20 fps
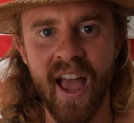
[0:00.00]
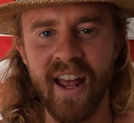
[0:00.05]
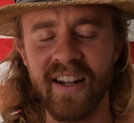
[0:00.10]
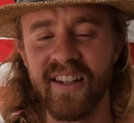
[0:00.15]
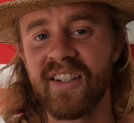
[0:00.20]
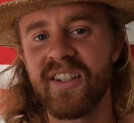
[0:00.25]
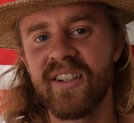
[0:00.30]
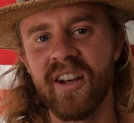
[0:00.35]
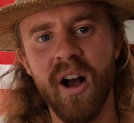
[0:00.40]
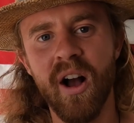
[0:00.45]
And
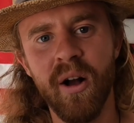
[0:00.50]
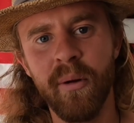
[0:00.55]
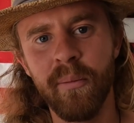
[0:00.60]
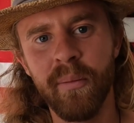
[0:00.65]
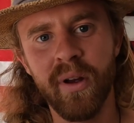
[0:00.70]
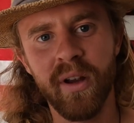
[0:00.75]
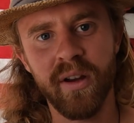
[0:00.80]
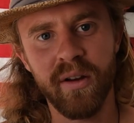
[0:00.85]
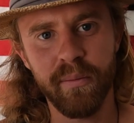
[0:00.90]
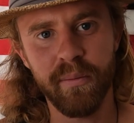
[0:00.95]

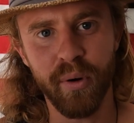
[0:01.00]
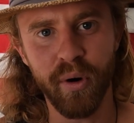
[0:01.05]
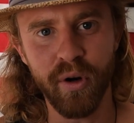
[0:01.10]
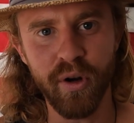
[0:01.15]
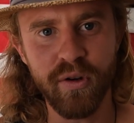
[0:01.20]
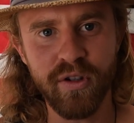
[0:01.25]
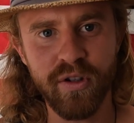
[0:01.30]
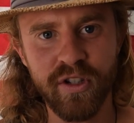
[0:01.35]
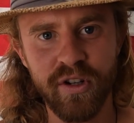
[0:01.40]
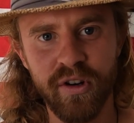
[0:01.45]
some
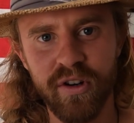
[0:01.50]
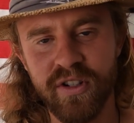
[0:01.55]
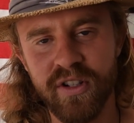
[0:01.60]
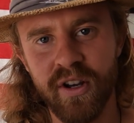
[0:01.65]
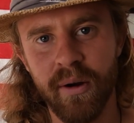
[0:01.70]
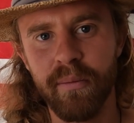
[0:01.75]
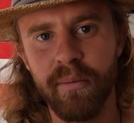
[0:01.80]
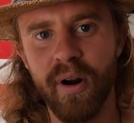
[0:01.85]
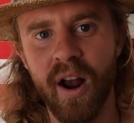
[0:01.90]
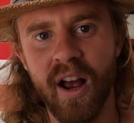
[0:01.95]
producers,
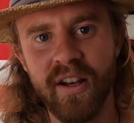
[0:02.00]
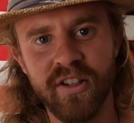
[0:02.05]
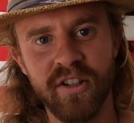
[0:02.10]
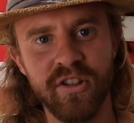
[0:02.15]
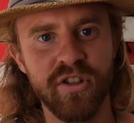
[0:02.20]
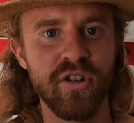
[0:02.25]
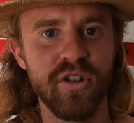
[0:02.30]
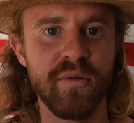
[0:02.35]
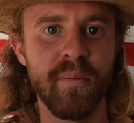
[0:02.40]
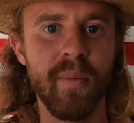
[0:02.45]
some
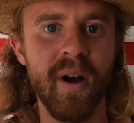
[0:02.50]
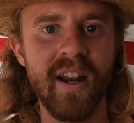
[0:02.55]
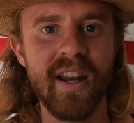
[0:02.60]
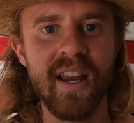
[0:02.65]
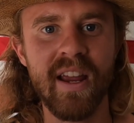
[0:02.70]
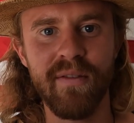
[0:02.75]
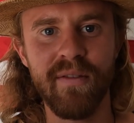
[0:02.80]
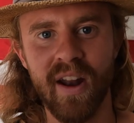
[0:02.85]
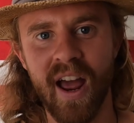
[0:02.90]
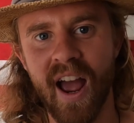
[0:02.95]
processors might
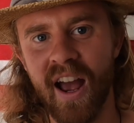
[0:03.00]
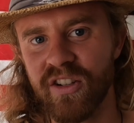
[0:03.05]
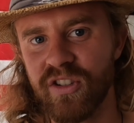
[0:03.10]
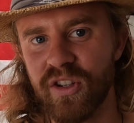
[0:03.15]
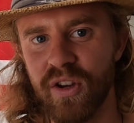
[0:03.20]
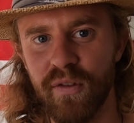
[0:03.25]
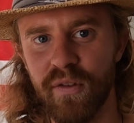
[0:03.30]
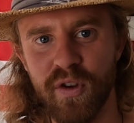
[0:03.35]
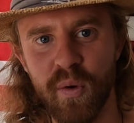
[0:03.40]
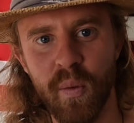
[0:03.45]
even ask
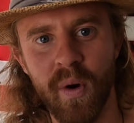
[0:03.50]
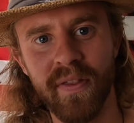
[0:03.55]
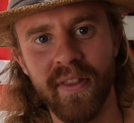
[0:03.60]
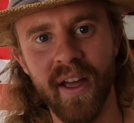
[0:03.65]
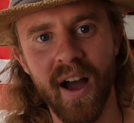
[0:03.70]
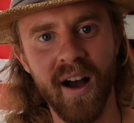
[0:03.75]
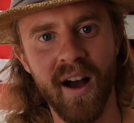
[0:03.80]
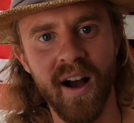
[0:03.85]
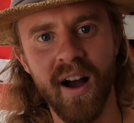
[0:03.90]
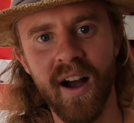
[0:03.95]
you if you want the
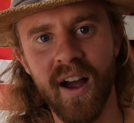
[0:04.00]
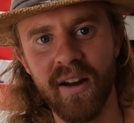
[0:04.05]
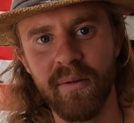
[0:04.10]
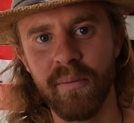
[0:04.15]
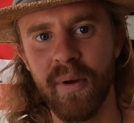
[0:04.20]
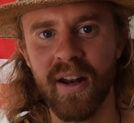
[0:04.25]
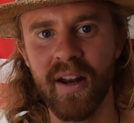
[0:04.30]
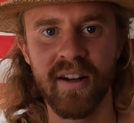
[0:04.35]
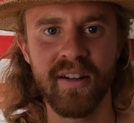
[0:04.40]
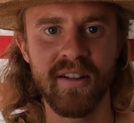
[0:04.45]
hide
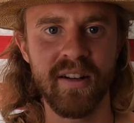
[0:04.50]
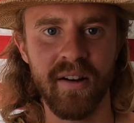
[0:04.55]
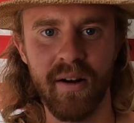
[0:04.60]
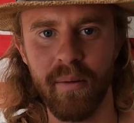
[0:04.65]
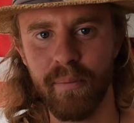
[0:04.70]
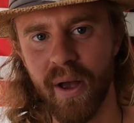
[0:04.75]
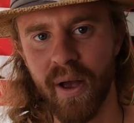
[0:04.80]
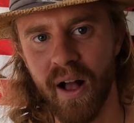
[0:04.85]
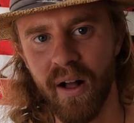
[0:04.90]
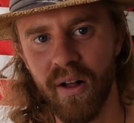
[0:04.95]
made into a
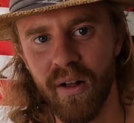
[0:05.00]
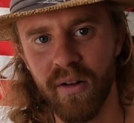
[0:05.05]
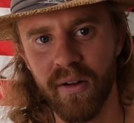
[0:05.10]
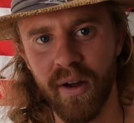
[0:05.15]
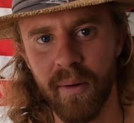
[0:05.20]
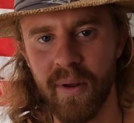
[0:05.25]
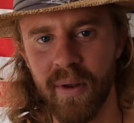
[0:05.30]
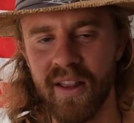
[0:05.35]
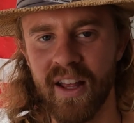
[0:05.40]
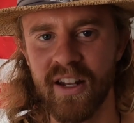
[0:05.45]
pelt.
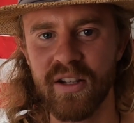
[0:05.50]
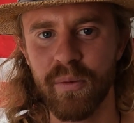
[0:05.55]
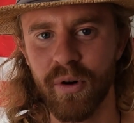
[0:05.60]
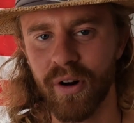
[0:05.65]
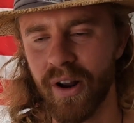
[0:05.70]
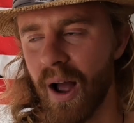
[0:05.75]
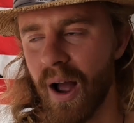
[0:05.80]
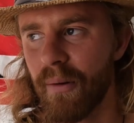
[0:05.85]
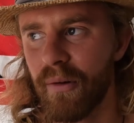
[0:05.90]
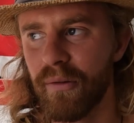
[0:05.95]
I mean, that's more
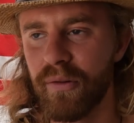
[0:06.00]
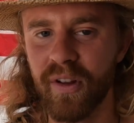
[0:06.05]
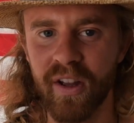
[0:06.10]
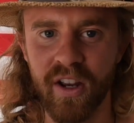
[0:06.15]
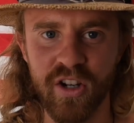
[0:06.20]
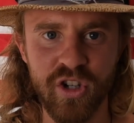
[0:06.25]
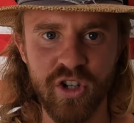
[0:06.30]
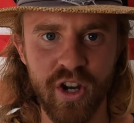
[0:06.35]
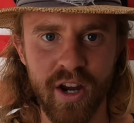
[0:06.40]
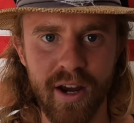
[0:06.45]
common for like
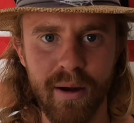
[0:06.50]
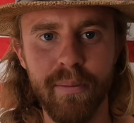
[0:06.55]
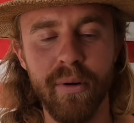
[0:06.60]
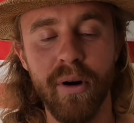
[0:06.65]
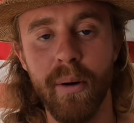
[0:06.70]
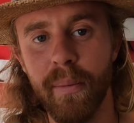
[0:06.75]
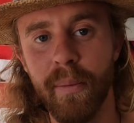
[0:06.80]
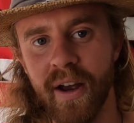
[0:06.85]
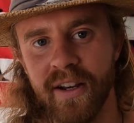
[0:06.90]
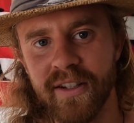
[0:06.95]
a sheep or
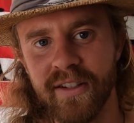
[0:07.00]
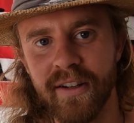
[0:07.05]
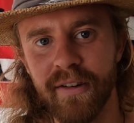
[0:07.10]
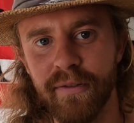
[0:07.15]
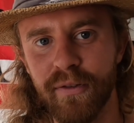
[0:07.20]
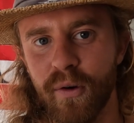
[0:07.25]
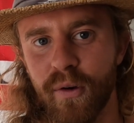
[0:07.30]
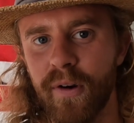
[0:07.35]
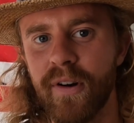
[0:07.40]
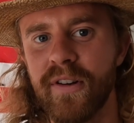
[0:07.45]
a bison,
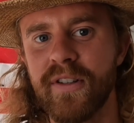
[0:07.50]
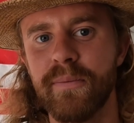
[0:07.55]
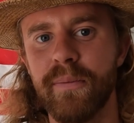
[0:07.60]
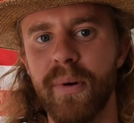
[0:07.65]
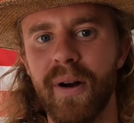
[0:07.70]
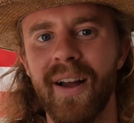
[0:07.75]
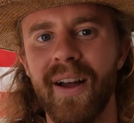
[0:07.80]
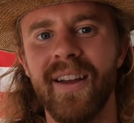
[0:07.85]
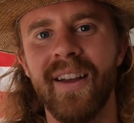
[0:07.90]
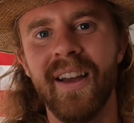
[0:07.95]
of course,
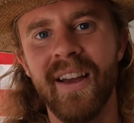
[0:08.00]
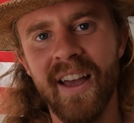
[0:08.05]
but